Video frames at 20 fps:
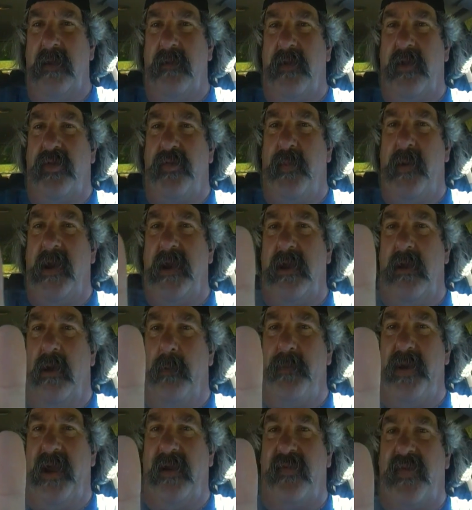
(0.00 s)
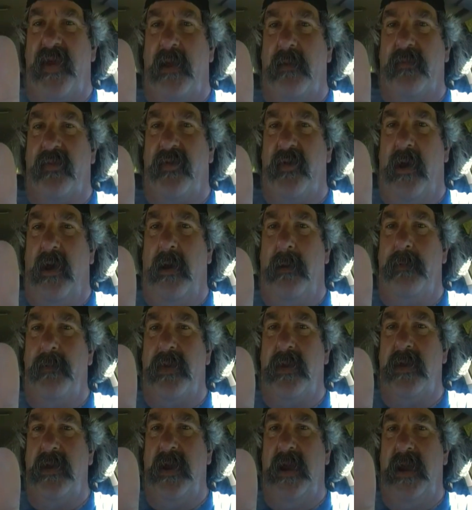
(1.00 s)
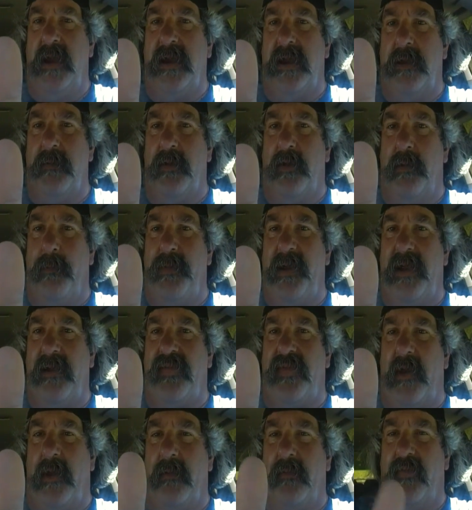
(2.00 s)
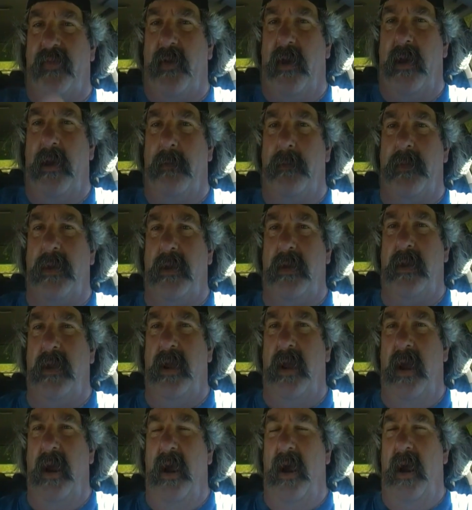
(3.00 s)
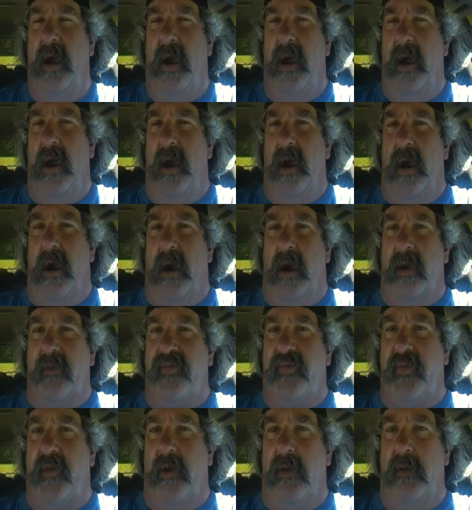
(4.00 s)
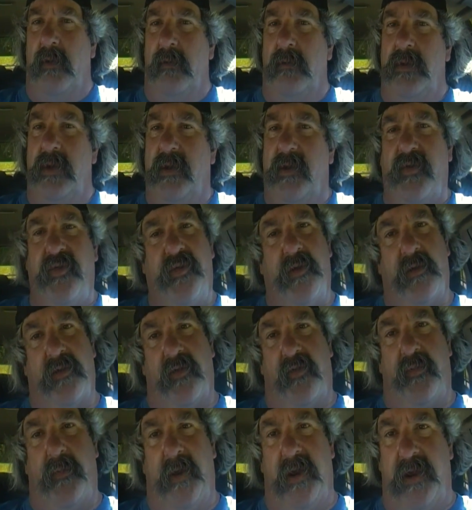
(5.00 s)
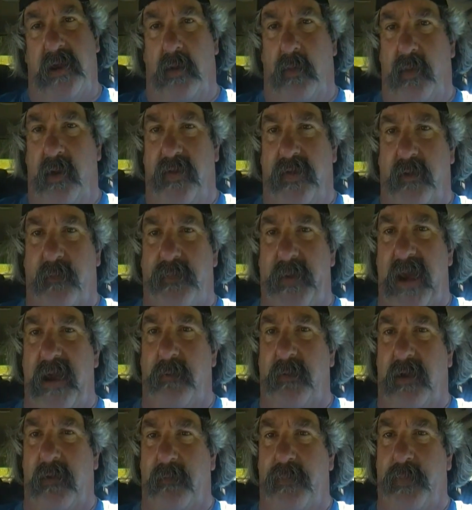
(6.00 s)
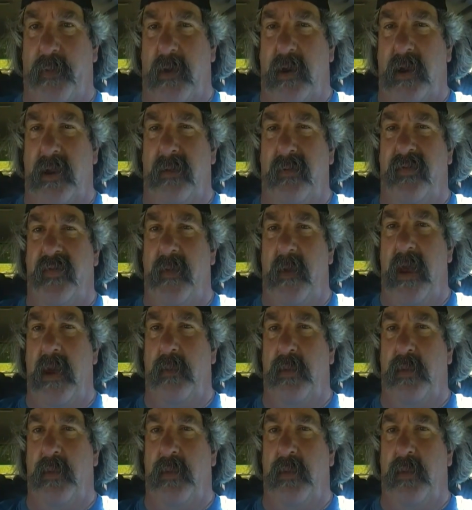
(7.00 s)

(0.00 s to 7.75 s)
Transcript: Give this video a big thumbs up. Yeah, give her a big thumbs up. Also, share this video with your family and friends.